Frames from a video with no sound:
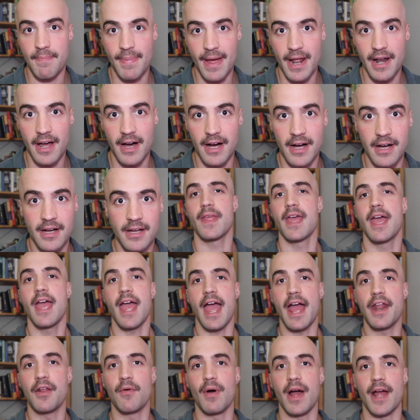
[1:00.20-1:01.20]
it better.
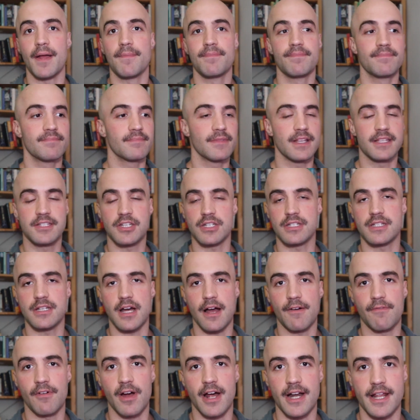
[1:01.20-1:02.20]
Anyway, let's just
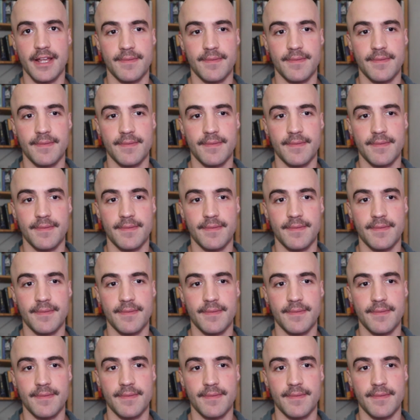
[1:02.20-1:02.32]
dive right